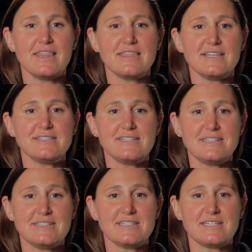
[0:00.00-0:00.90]
This
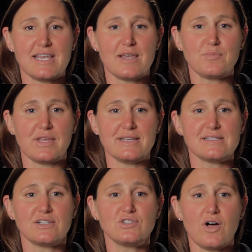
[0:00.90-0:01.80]
needs to take
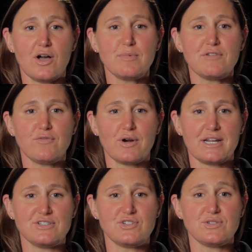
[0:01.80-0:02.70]
place long before
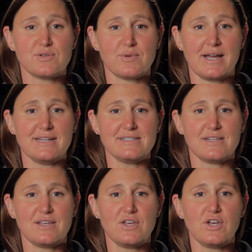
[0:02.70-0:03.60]
issues arise,
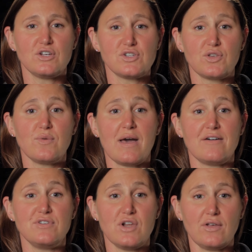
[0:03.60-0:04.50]
so you
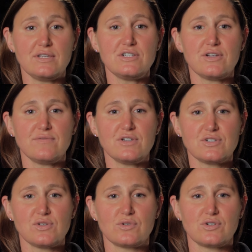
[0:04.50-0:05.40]
have knowledge of their
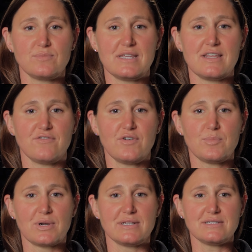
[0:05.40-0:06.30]
social media
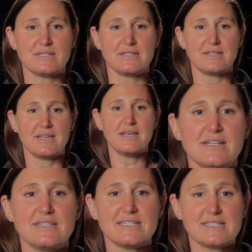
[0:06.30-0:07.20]
footprint.
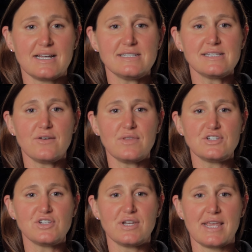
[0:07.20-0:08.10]
Discuss how they
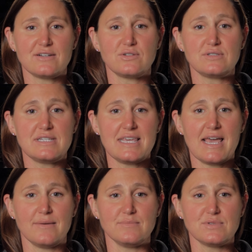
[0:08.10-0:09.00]
should handle
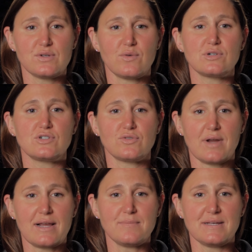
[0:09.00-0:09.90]
DMs or
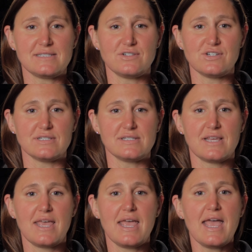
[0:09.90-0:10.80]
direct messages,
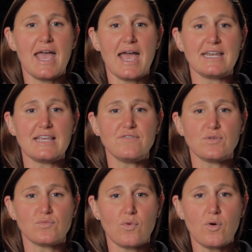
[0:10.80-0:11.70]
and
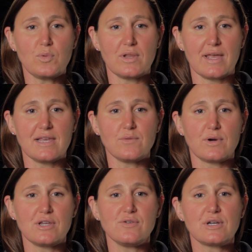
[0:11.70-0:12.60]
even role play
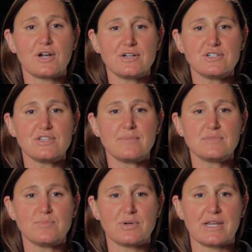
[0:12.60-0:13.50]
where you encourage them
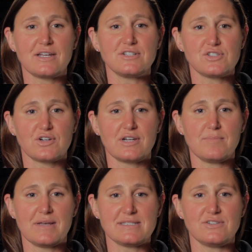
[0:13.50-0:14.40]
to bring concerning
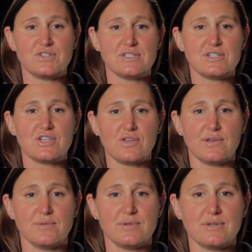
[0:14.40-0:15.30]
messages to you.